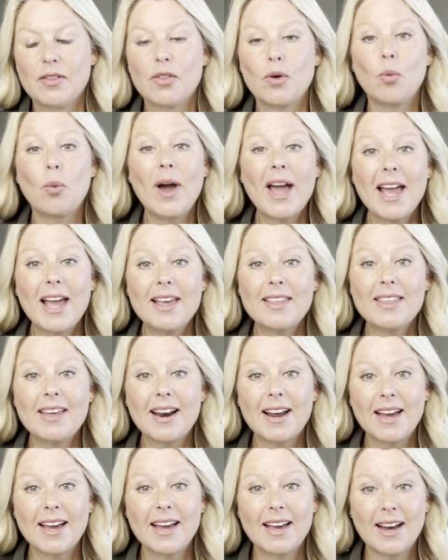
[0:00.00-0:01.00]
way that
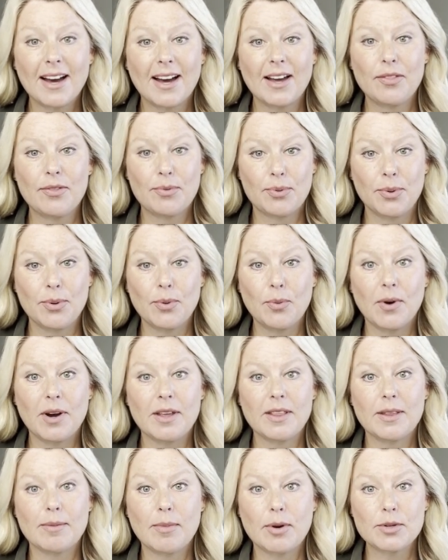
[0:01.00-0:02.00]
I got through one
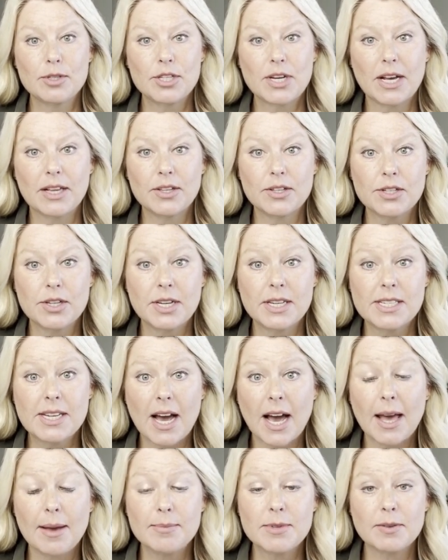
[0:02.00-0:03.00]
of the most challenging
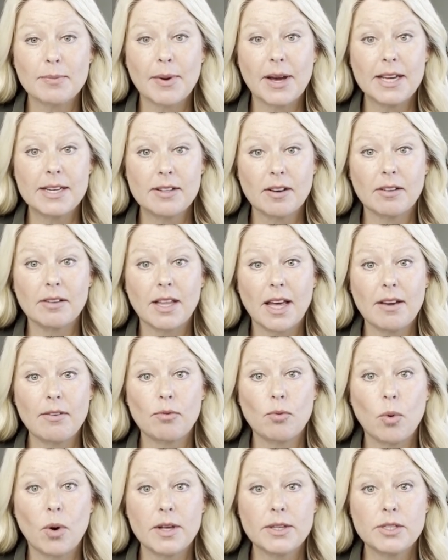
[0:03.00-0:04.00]
times of my adult life
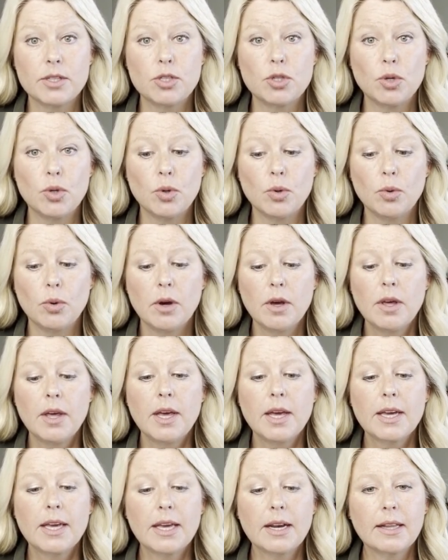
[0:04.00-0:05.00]
was to
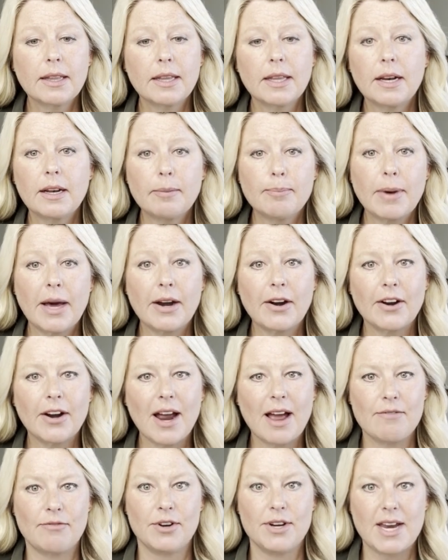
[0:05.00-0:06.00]
get a little better
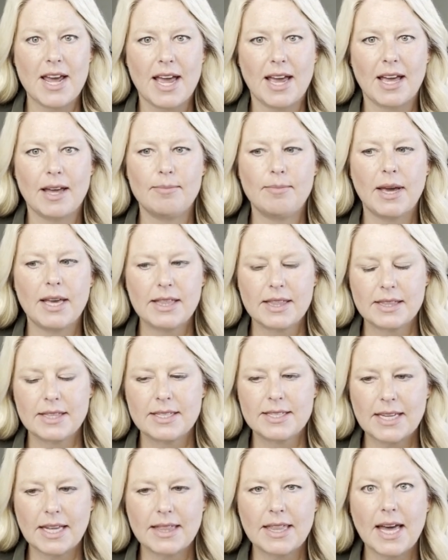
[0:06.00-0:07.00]
every day and
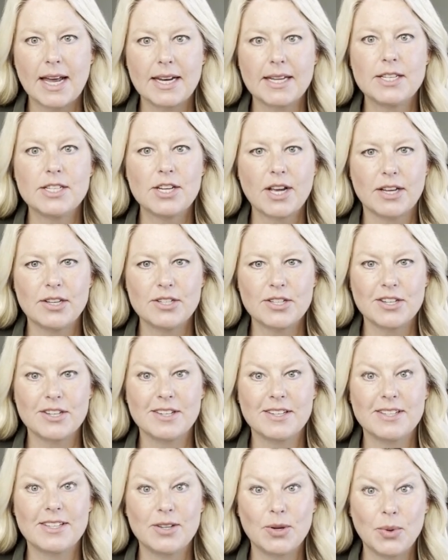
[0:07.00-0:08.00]
set that
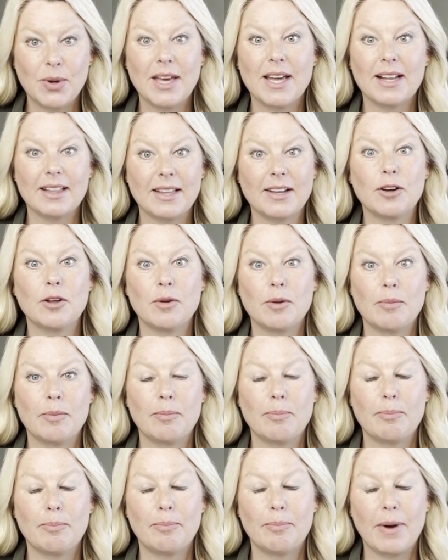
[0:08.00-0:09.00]
intention to get a little
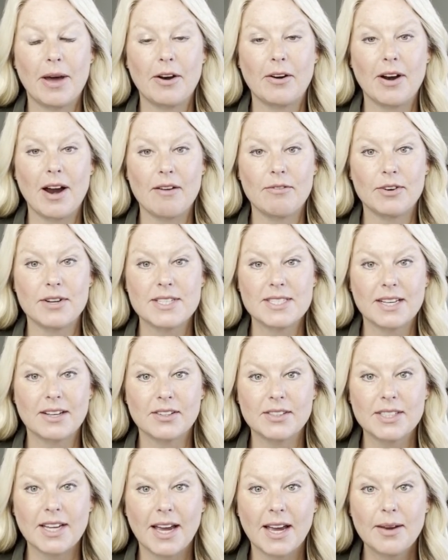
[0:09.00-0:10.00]
better every
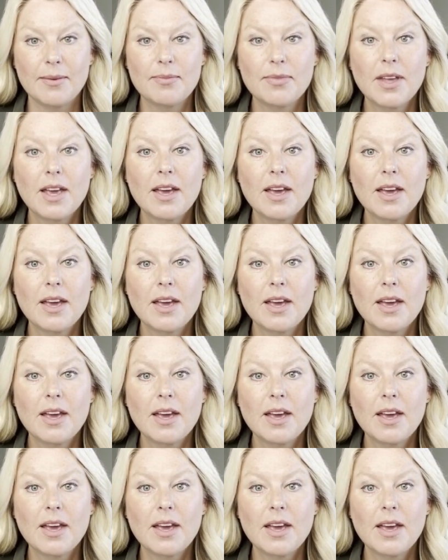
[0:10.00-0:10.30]
single day.